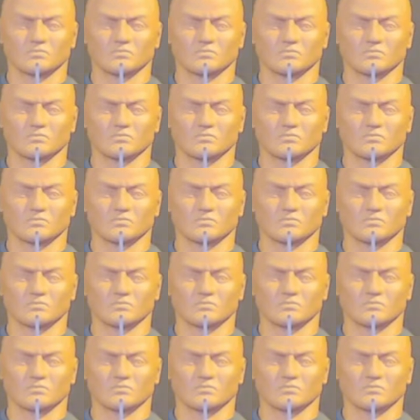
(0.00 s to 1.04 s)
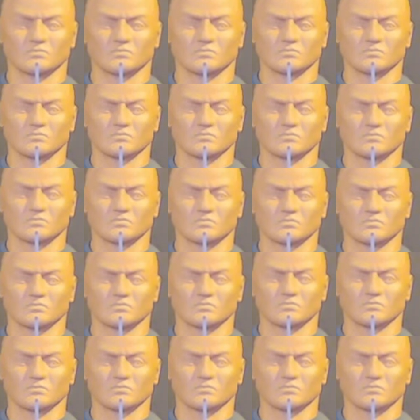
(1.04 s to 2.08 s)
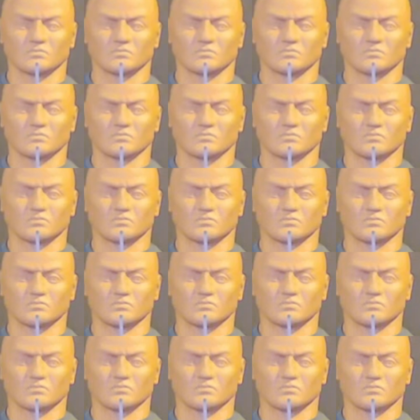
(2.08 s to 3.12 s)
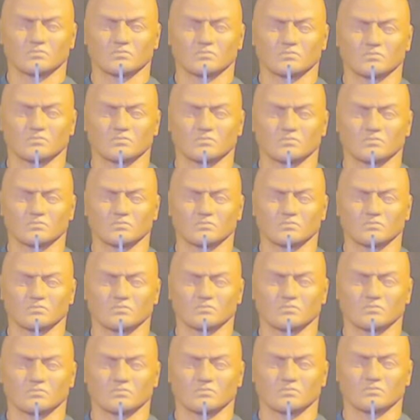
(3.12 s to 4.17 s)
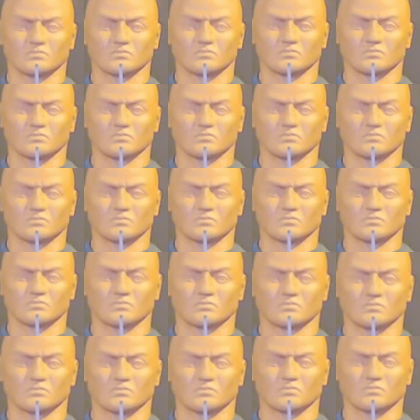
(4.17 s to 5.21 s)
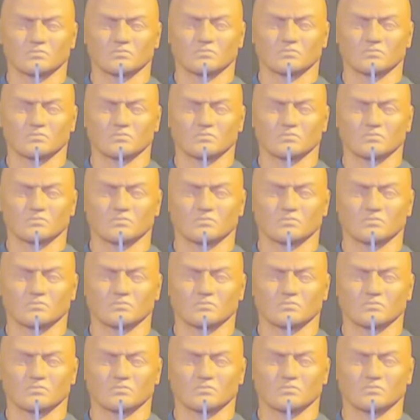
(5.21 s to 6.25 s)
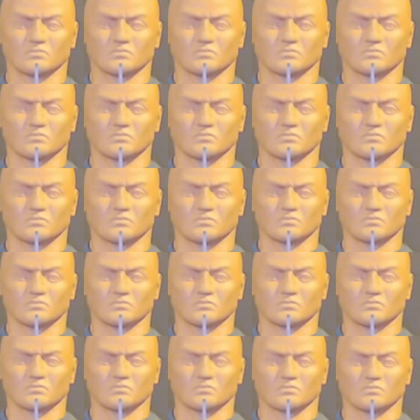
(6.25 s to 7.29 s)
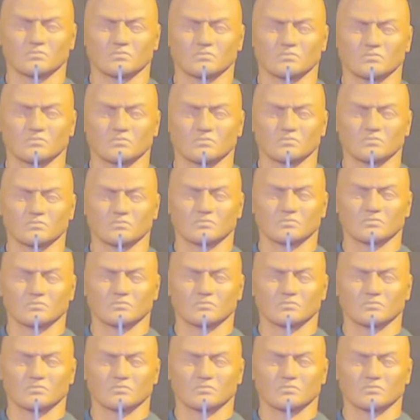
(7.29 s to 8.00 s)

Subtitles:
This person isn't speaking.